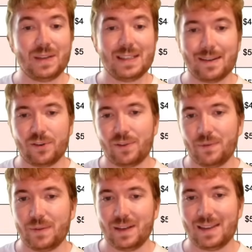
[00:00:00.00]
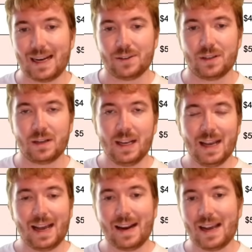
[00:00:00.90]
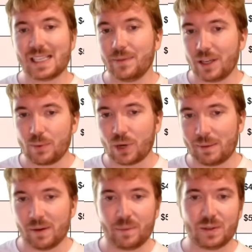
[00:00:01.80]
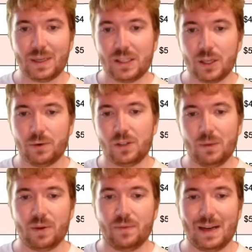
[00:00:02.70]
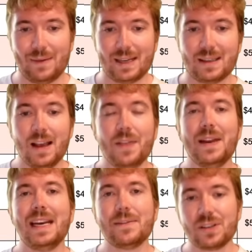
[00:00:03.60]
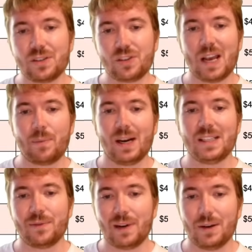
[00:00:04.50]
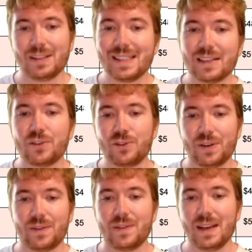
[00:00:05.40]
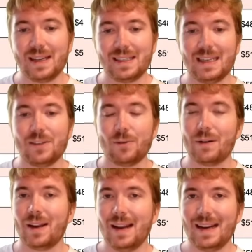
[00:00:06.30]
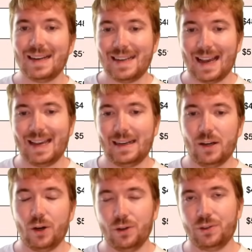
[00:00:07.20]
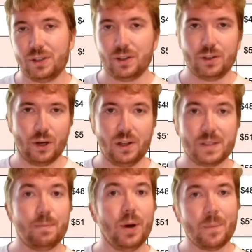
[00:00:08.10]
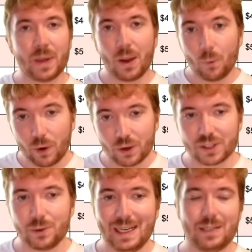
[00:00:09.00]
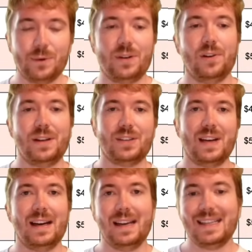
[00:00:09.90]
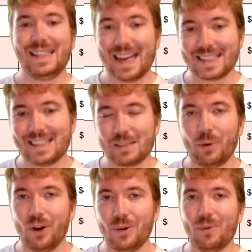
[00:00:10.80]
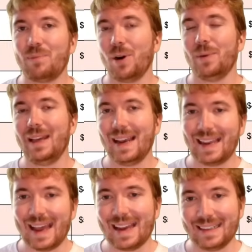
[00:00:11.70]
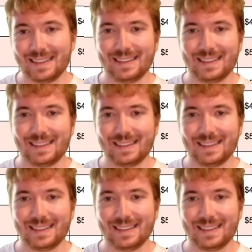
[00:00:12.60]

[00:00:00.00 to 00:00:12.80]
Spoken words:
and 750,000 and an asset value premium of between 2 and 2.5x, then it gives us a share price of around $630 to around $900. But we also need to acknowledge that to get to this point, we're probably, again,